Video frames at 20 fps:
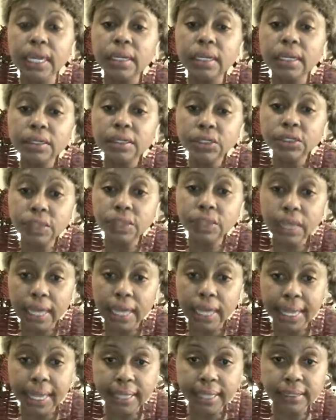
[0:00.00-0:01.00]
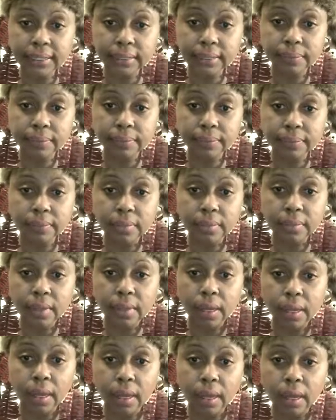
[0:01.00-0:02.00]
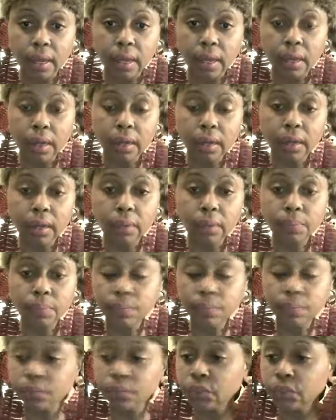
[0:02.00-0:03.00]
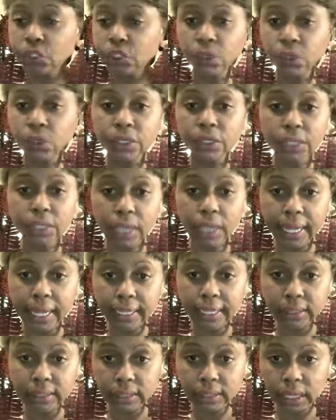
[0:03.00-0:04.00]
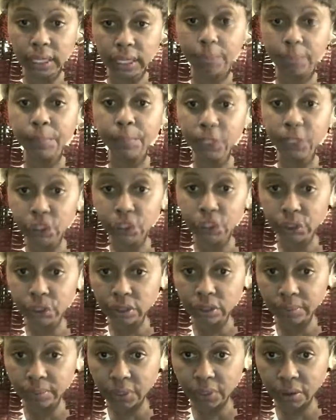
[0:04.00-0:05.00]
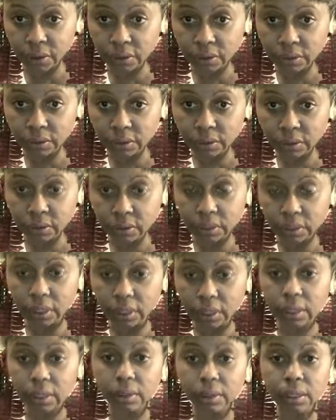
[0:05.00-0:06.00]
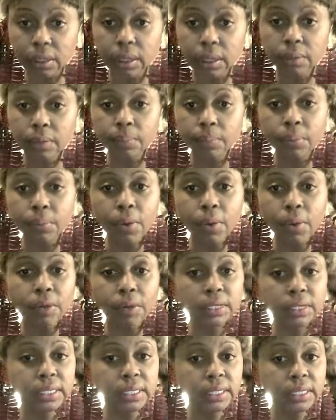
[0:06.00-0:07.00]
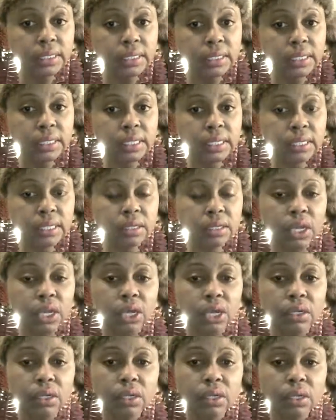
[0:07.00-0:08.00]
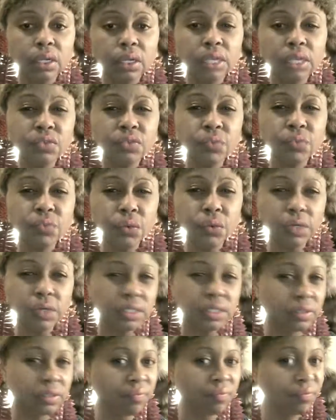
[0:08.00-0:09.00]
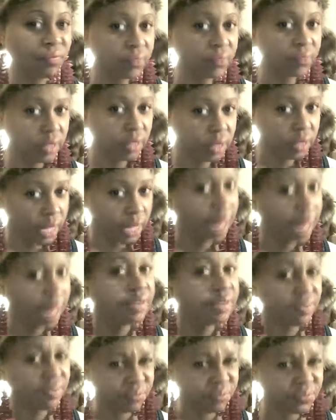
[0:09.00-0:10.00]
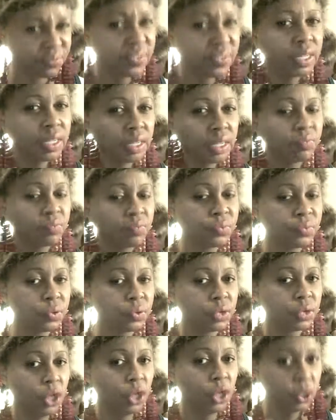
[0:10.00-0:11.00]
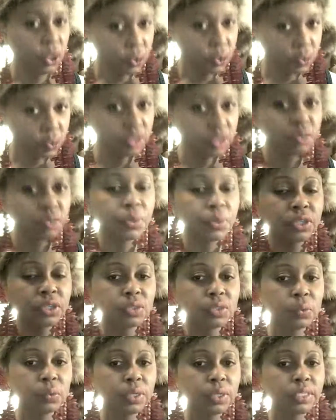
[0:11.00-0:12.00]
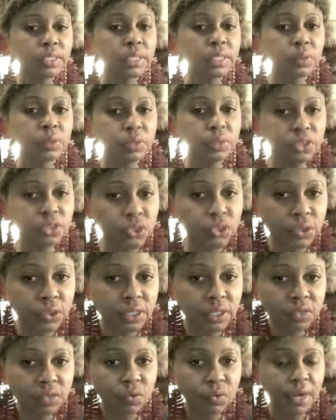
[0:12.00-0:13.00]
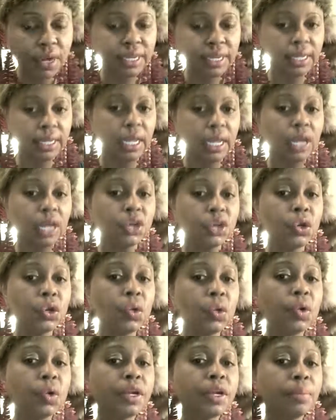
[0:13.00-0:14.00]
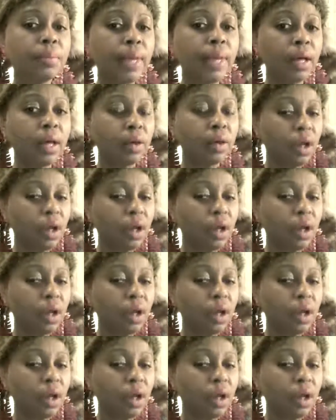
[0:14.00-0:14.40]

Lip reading: to the class, showing the class pictures of the author, brought the kids in as far as having a feeling for who this person was that was doing this writing, knowing about